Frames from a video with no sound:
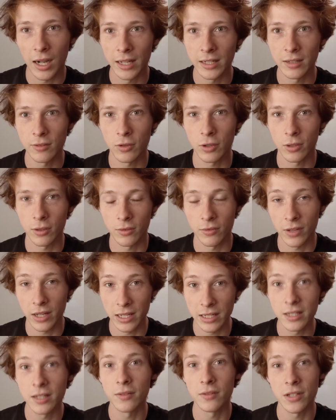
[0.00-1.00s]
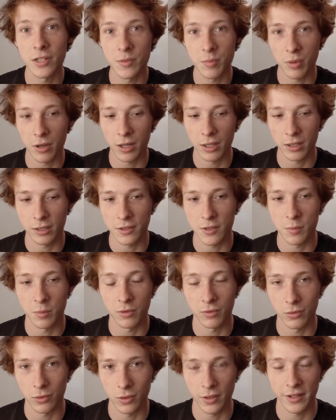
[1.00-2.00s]
I never heard of any of these products
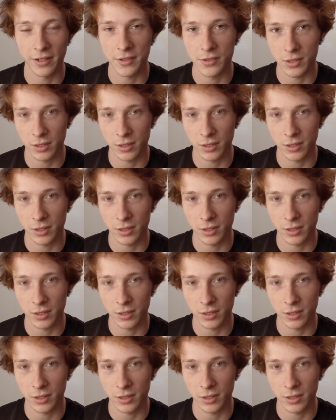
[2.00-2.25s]
before I